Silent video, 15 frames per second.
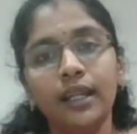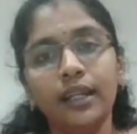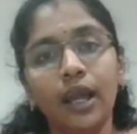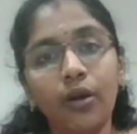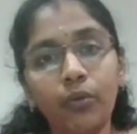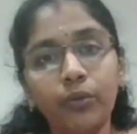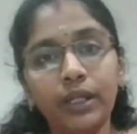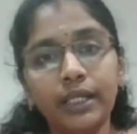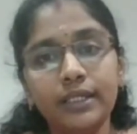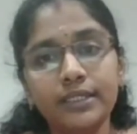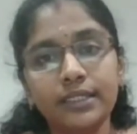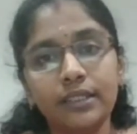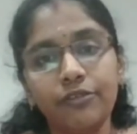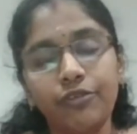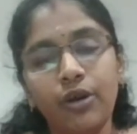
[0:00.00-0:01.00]

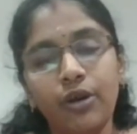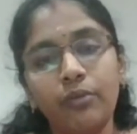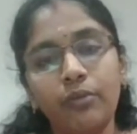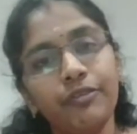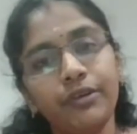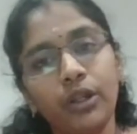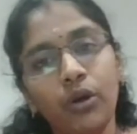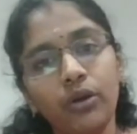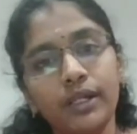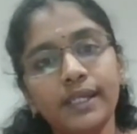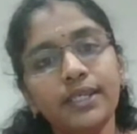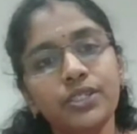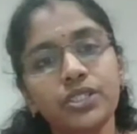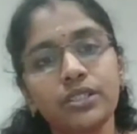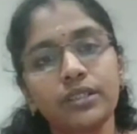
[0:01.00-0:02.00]
in a form of a
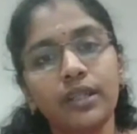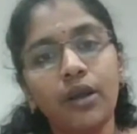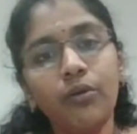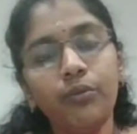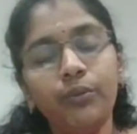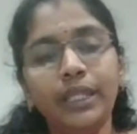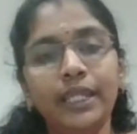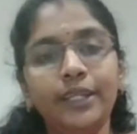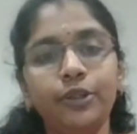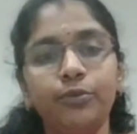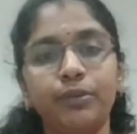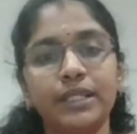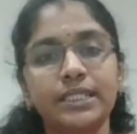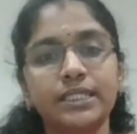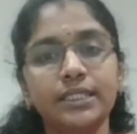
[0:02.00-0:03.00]
knowledge. Now we need to
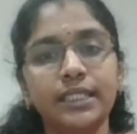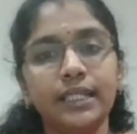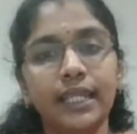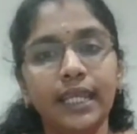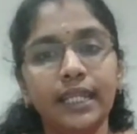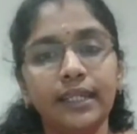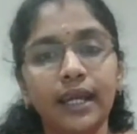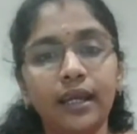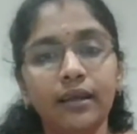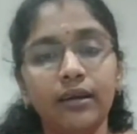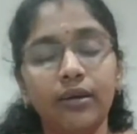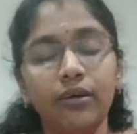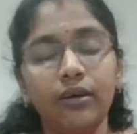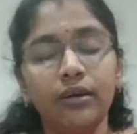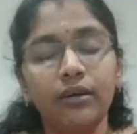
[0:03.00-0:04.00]
present the data
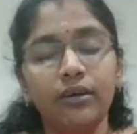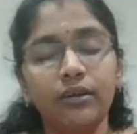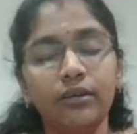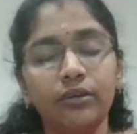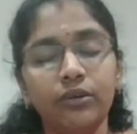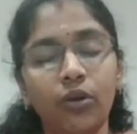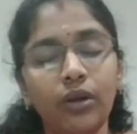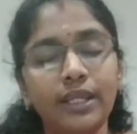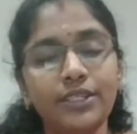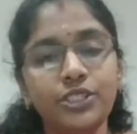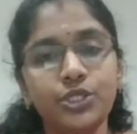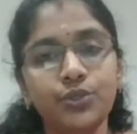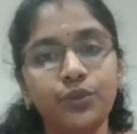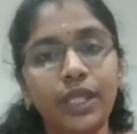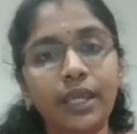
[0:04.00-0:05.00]

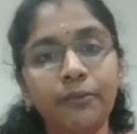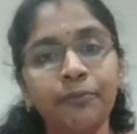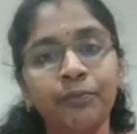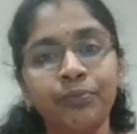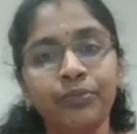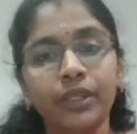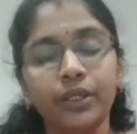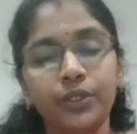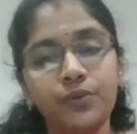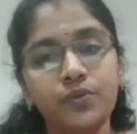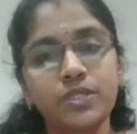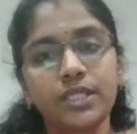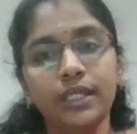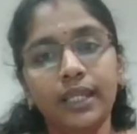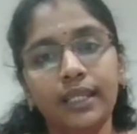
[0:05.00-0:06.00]
knowledge to the
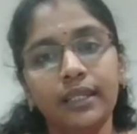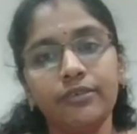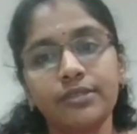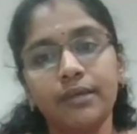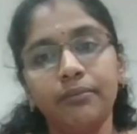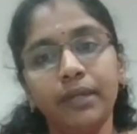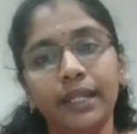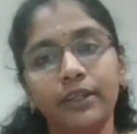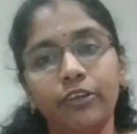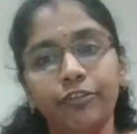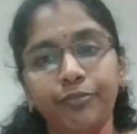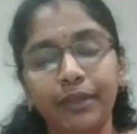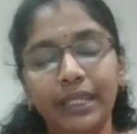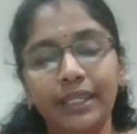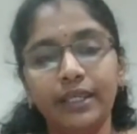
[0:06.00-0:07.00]
user in some kind
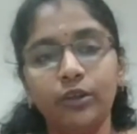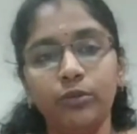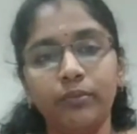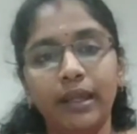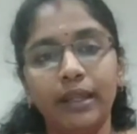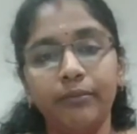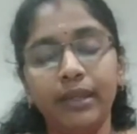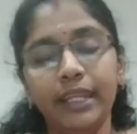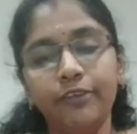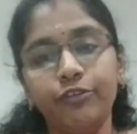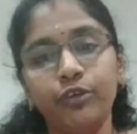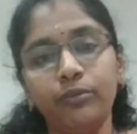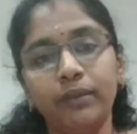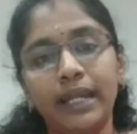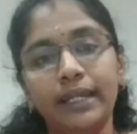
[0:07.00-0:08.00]
of
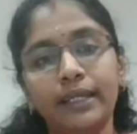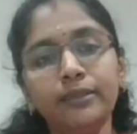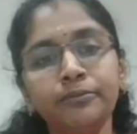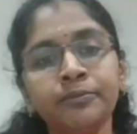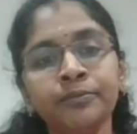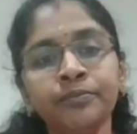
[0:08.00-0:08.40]
meaningful manner.